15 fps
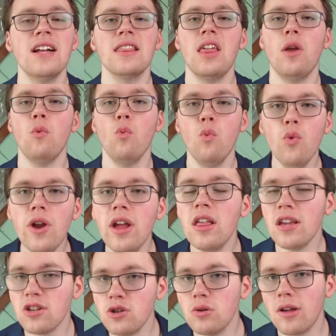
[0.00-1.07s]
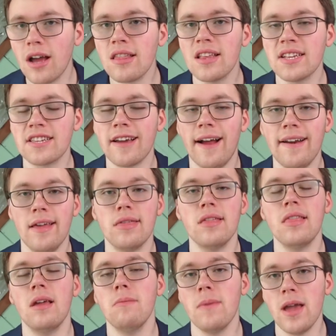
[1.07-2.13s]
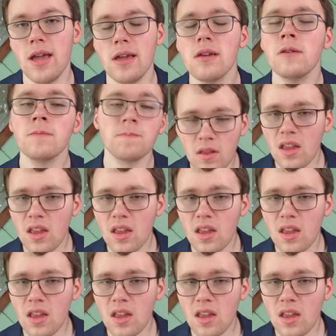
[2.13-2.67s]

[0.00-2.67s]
They really do like this guy, and I think they may